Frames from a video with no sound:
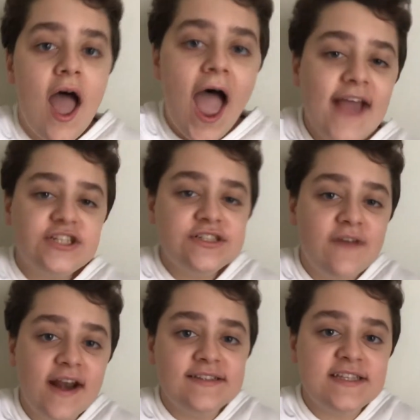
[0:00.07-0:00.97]

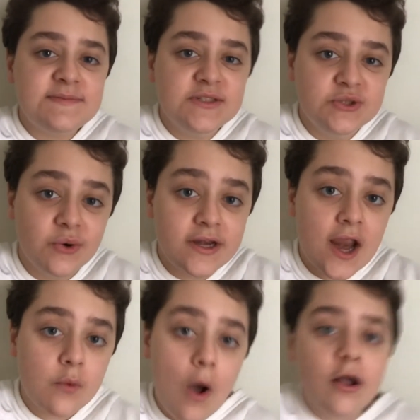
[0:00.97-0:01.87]
Generators, it's me, Jordan here,
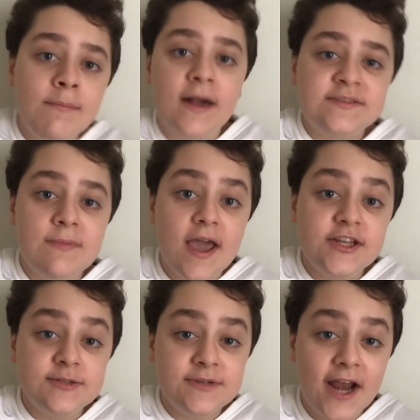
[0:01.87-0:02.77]
and welcome back to my
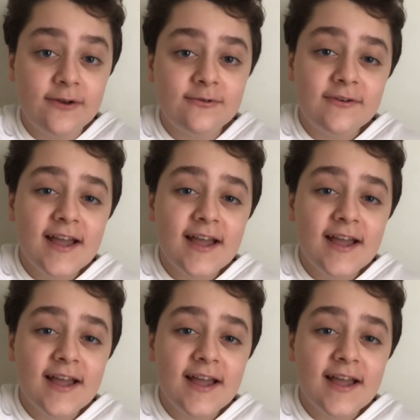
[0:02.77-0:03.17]
YouTube channel.